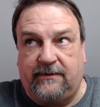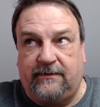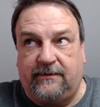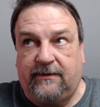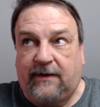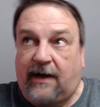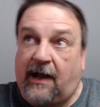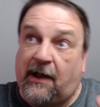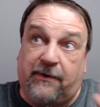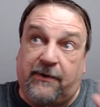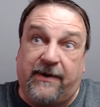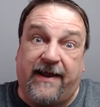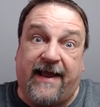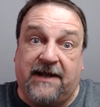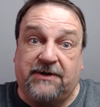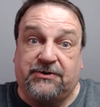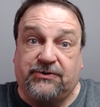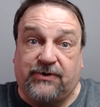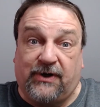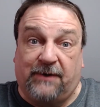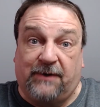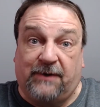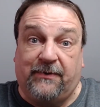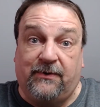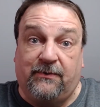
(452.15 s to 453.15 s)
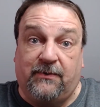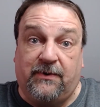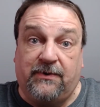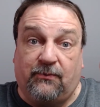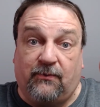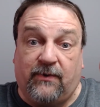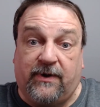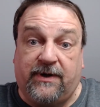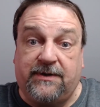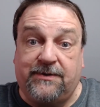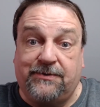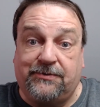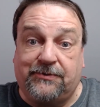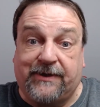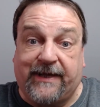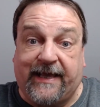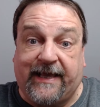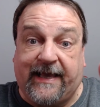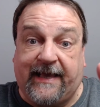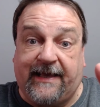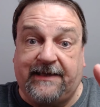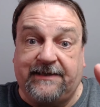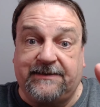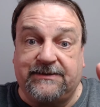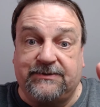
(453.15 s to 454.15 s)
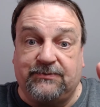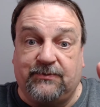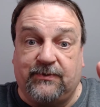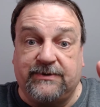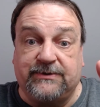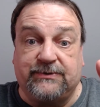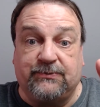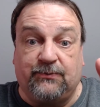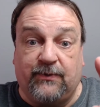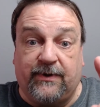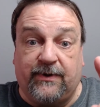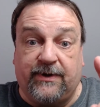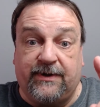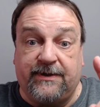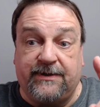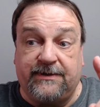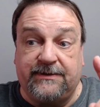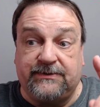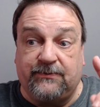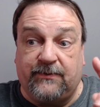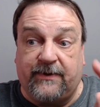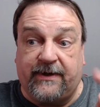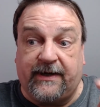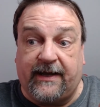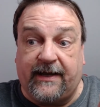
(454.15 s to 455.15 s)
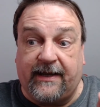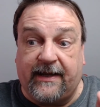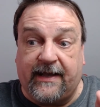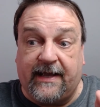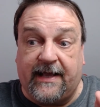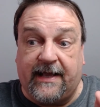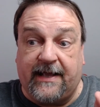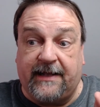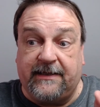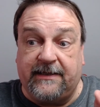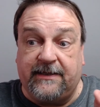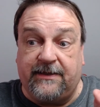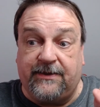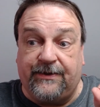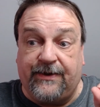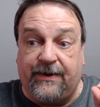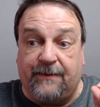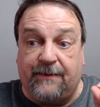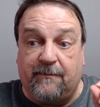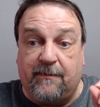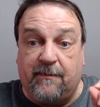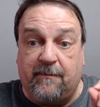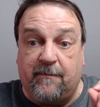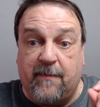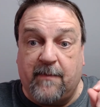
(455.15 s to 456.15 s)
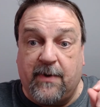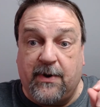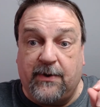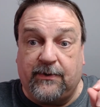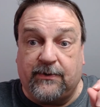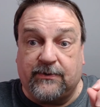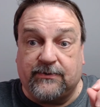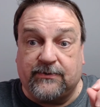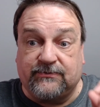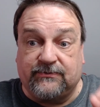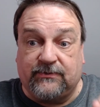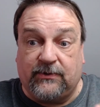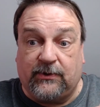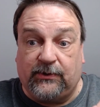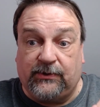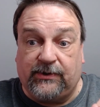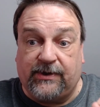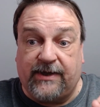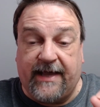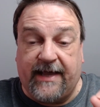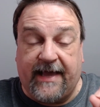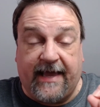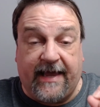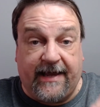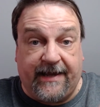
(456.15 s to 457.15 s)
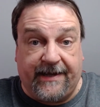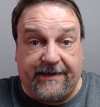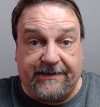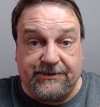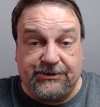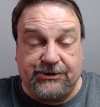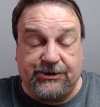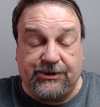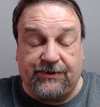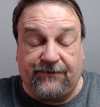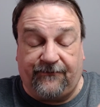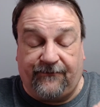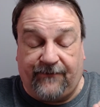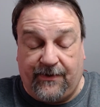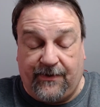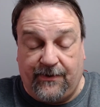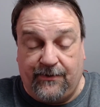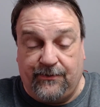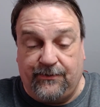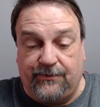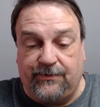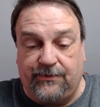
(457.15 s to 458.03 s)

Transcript: I only had trouble with one other case was when I got in the Motorola Edge phone.